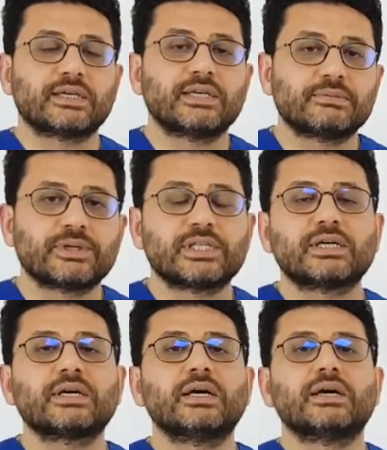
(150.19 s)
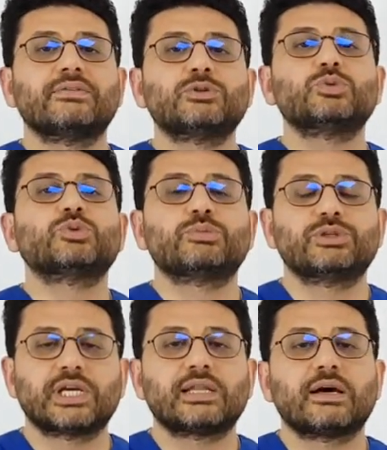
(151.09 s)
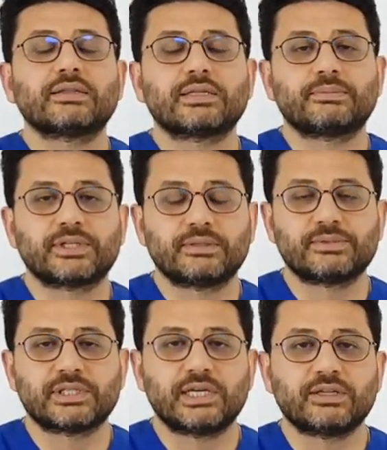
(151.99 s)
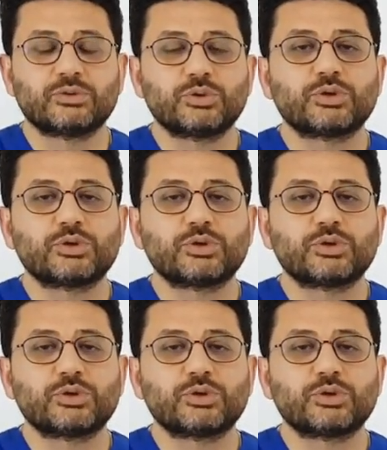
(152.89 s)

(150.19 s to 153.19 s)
we did not spare time and we could not explain it properly.